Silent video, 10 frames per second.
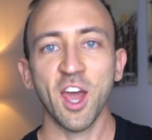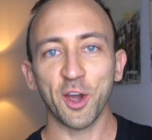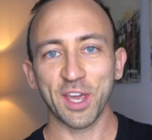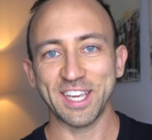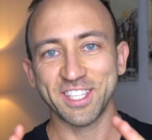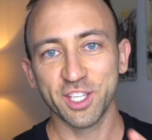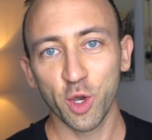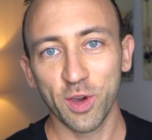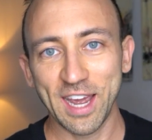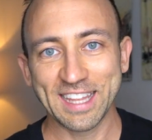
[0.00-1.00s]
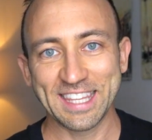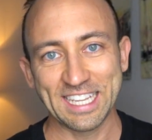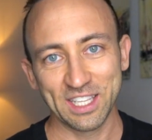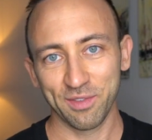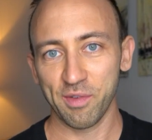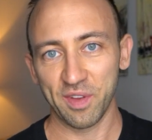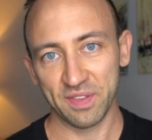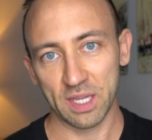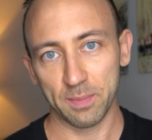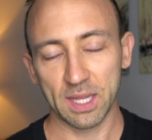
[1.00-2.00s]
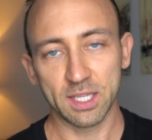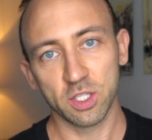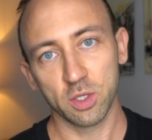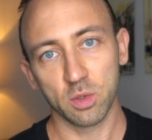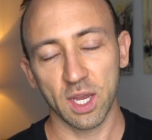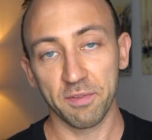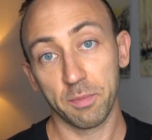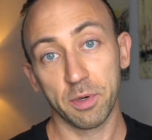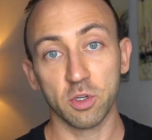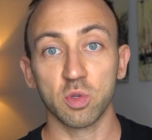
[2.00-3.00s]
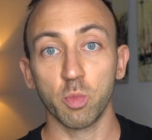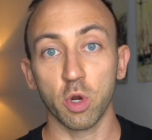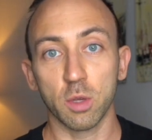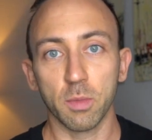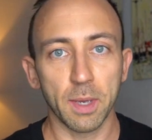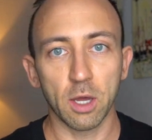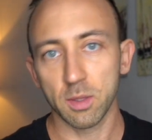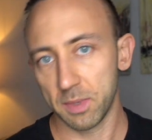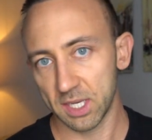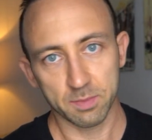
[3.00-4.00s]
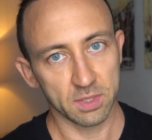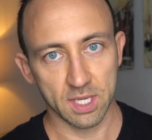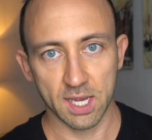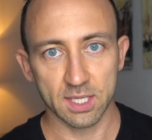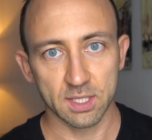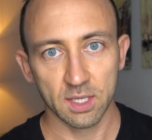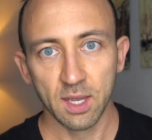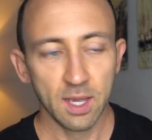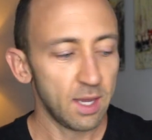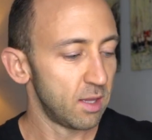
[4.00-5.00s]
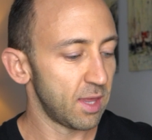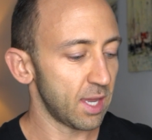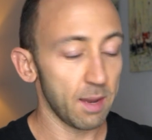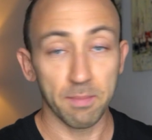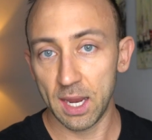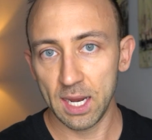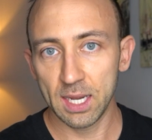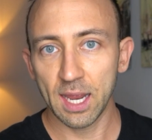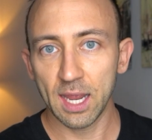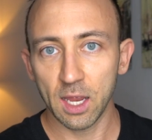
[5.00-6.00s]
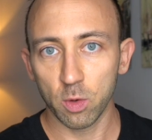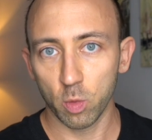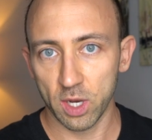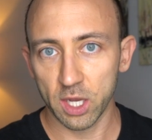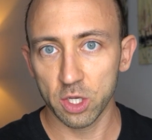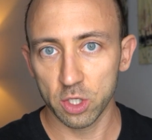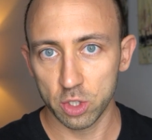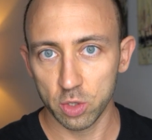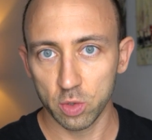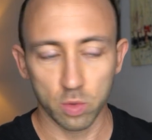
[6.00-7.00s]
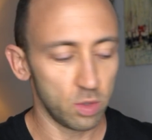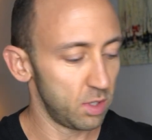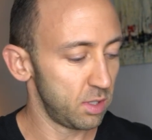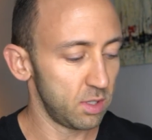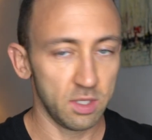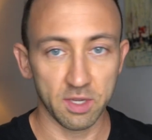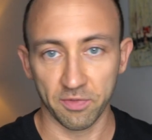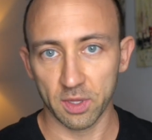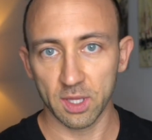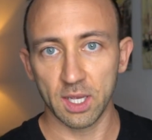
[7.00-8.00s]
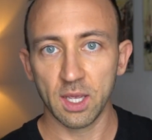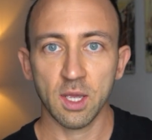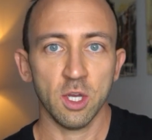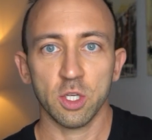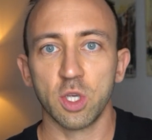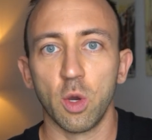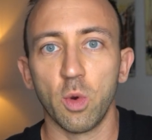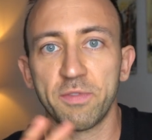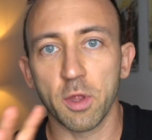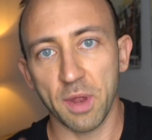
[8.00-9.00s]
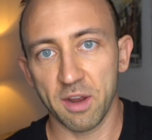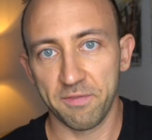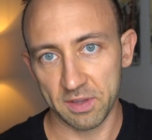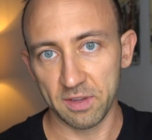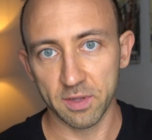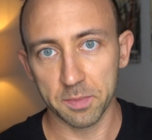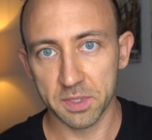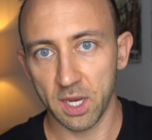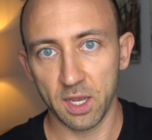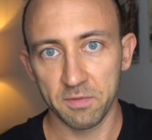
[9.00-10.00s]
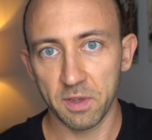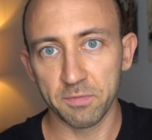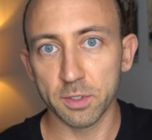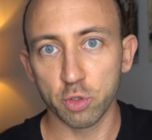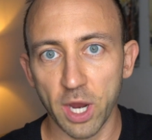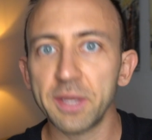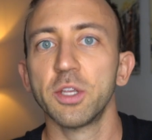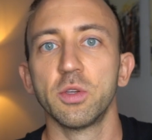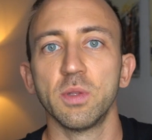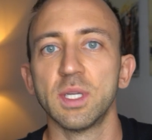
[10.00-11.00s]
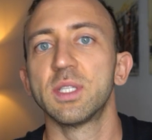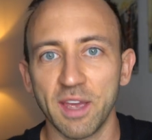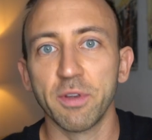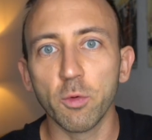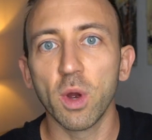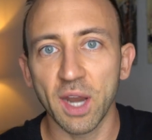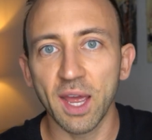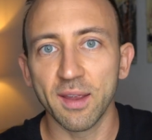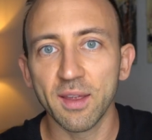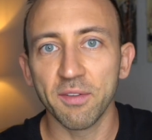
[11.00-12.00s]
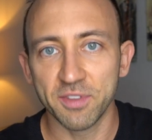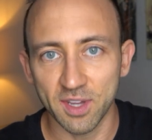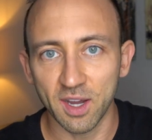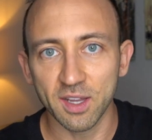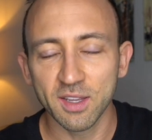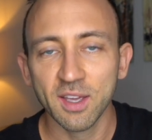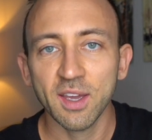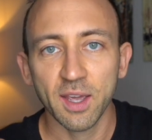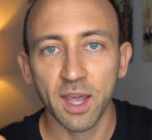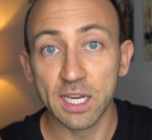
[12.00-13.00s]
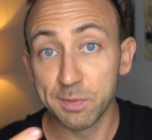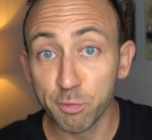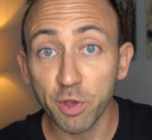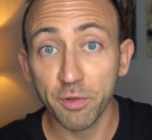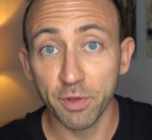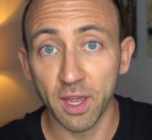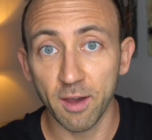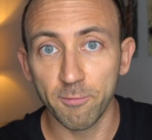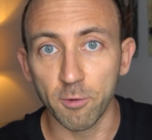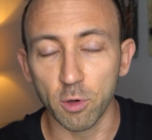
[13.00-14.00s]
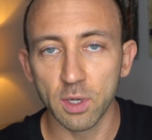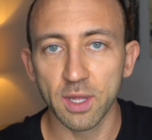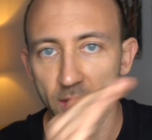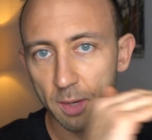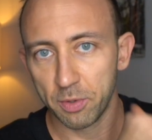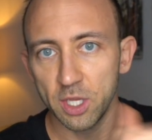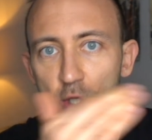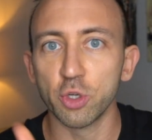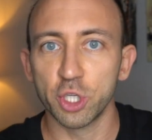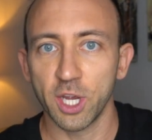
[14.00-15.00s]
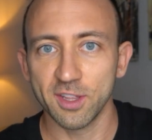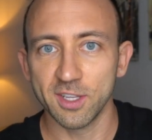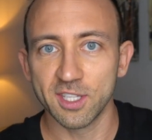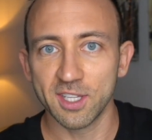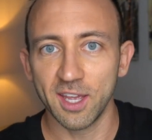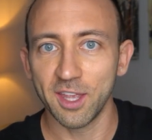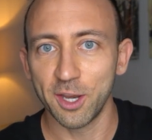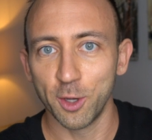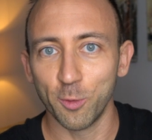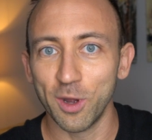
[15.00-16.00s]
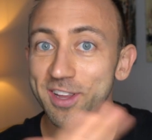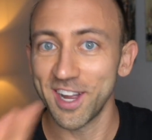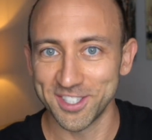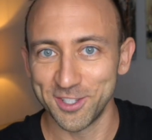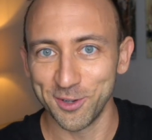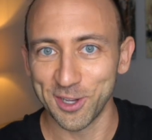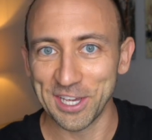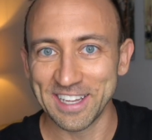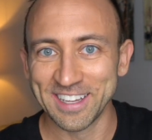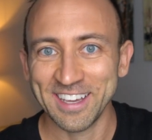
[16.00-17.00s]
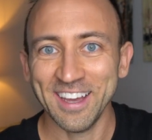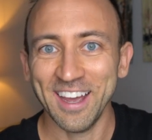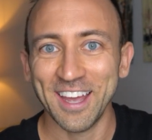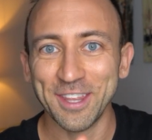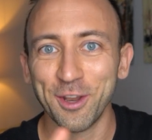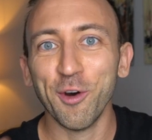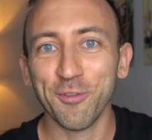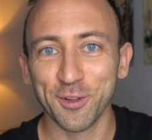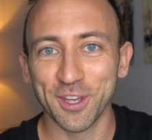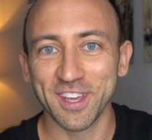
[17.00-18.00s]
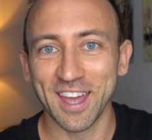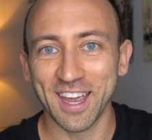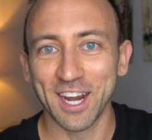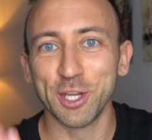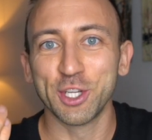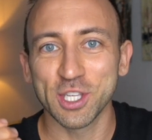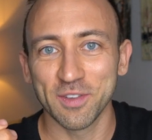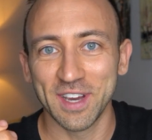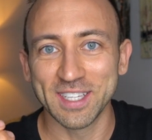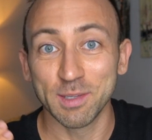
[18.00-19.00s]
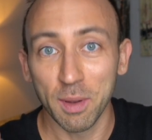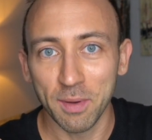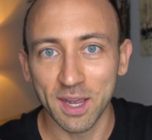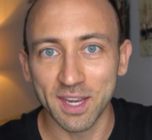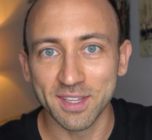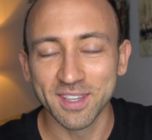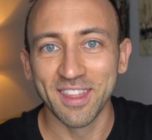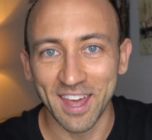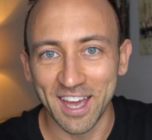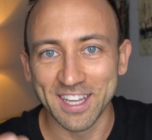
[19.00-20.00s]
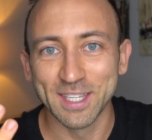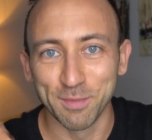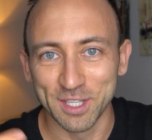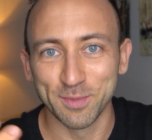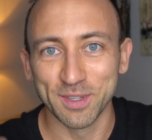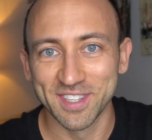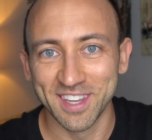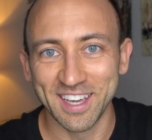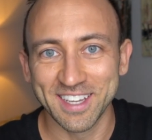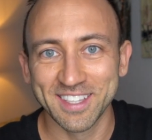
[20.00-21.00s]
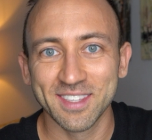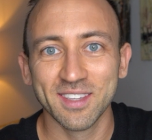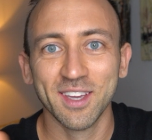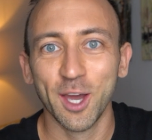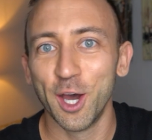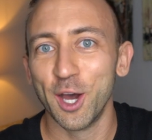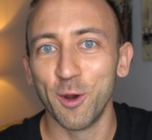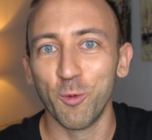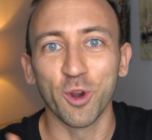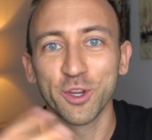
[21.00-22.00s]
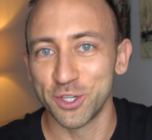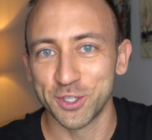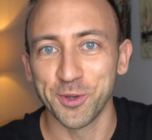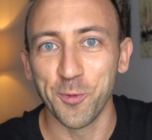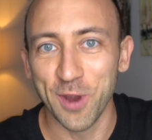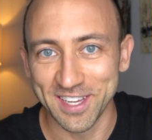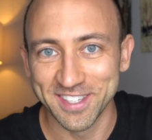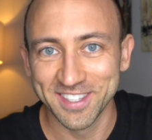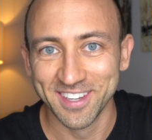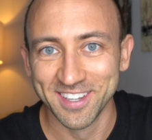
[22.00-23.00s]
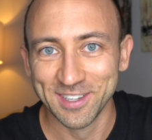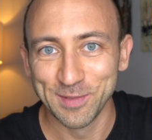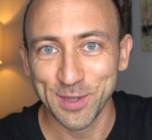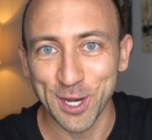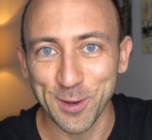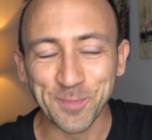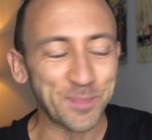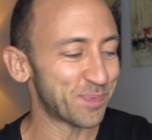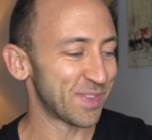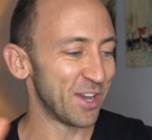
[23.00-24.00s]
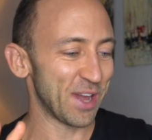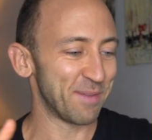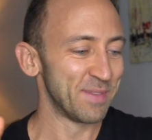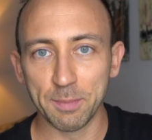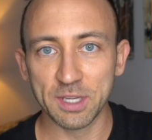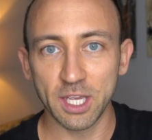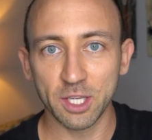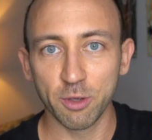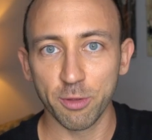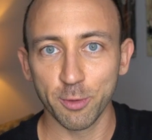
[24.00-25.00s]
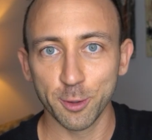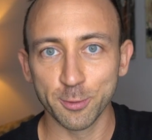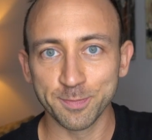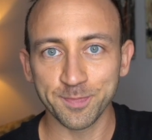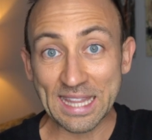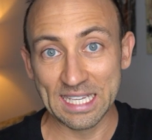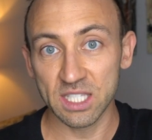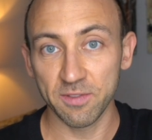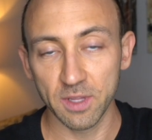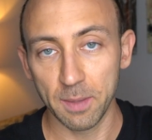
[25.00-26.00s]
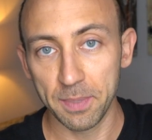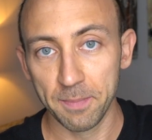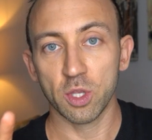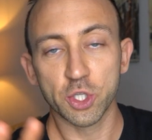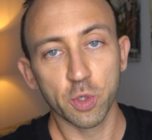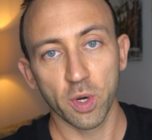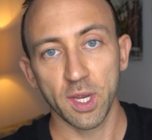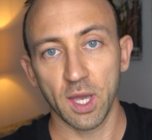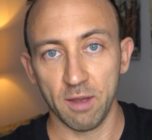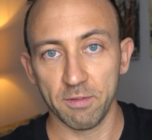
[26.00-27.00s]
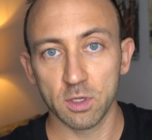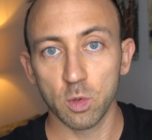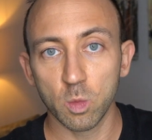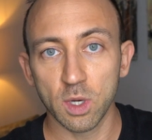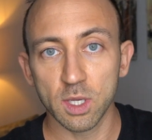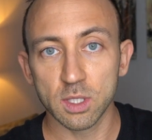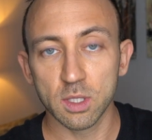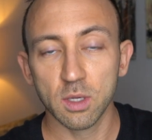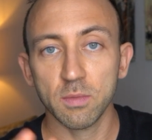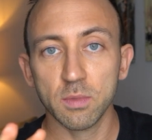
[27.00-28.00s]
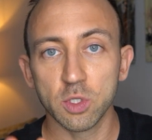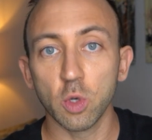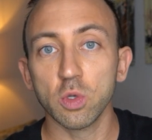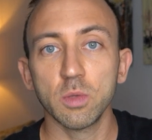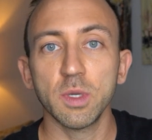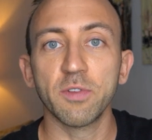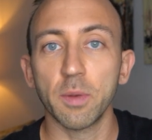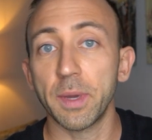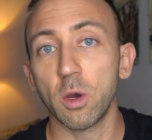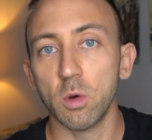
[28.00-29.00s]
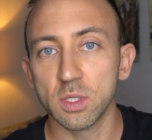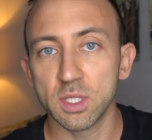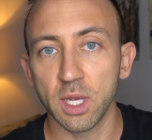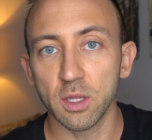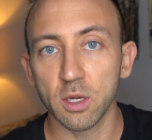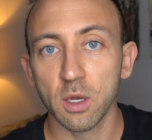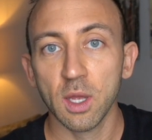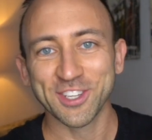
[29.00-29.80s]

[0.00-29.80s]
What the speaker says: Okay, so at the end of every flip, I like to do kind of a post-mortem about the biggest mistakes that I made and what I could do differently. So I've done about 50 flips and I have been trying to do this every one I have done. And it's been really, really helpful. And then I put it into a checklist and then I know what not to do again. And then hopefully that kind of justifies in my mind that some of these mistakes weren't just a waste, you know? Okay, I'm gonna take you through this flip. The story of it was sold to me from a wholesaler.